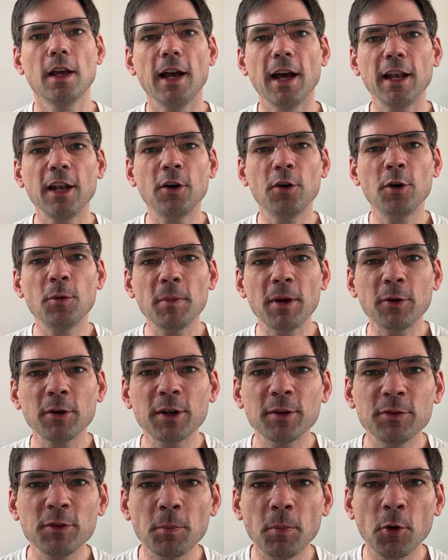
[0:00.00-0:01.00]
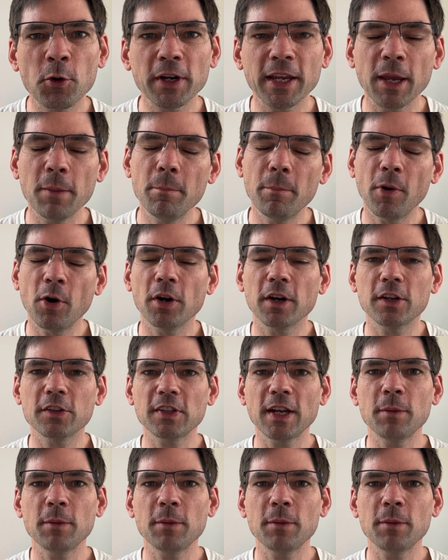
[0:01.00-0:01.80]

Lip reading: Hello and welcome to Board Game Bonkers.